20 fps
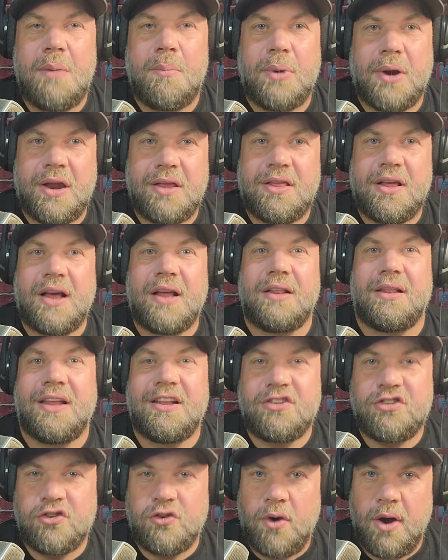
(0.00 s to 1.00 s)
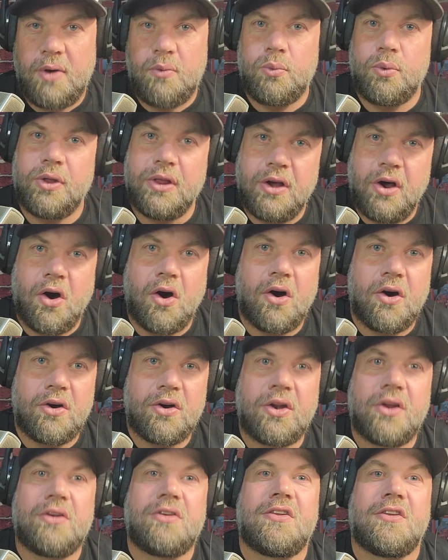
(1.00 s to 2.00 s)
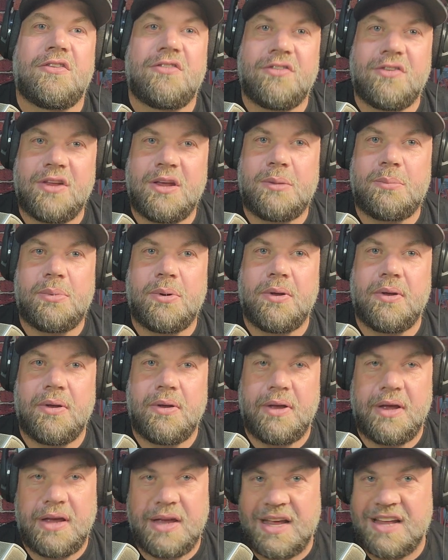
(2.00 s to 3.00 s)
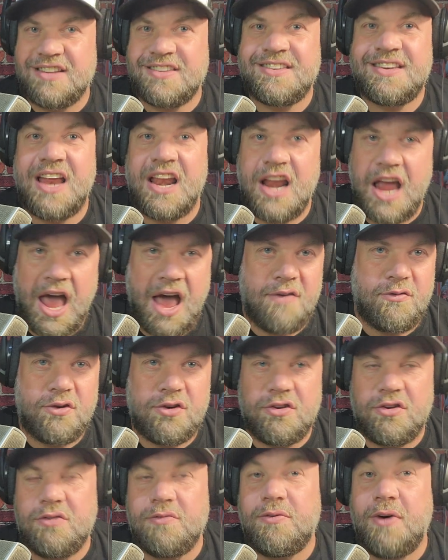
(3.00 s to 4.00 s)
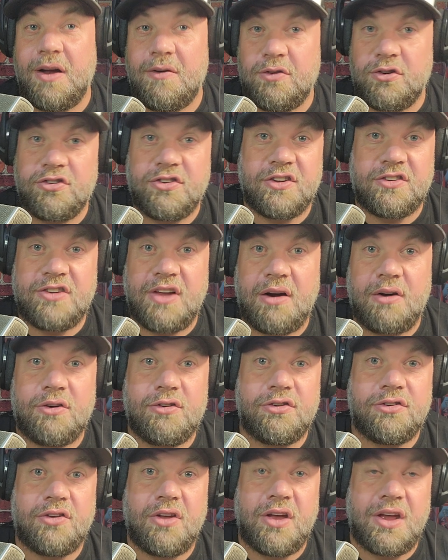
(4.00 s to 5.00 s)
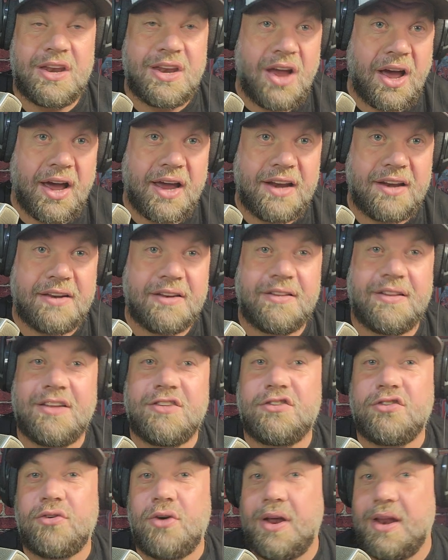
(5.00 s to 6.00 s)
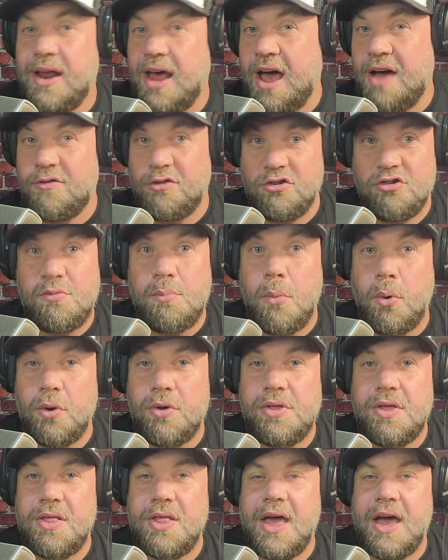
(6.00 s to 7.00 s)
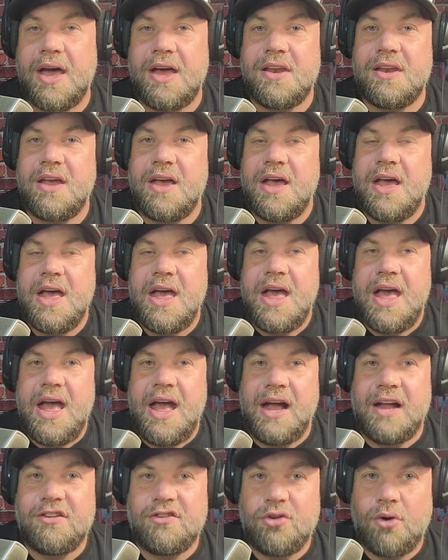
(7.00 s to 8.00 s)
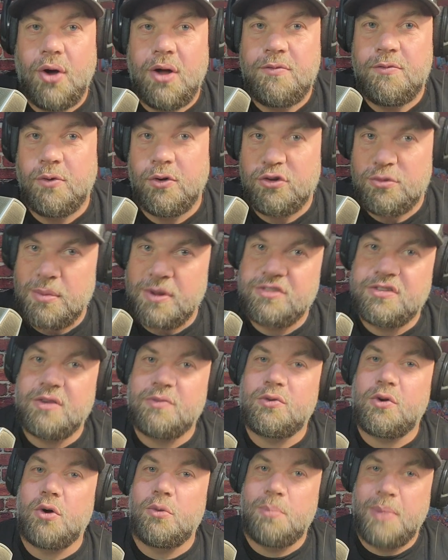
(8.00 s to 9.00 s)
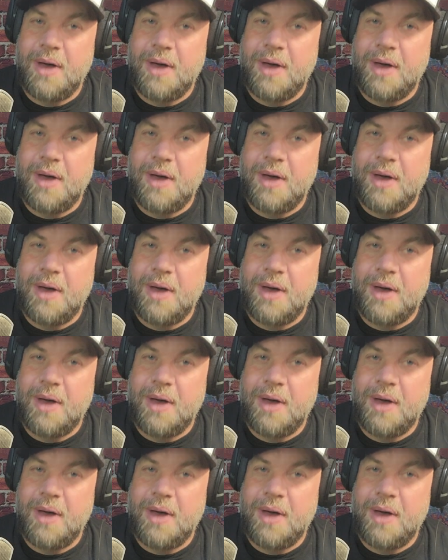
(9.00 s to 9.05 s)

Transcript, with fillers: But I thought, let's try really hard to sleep. Uh, instead of averaging five or six hours a night, let's try to average more than that. And so I forced myself go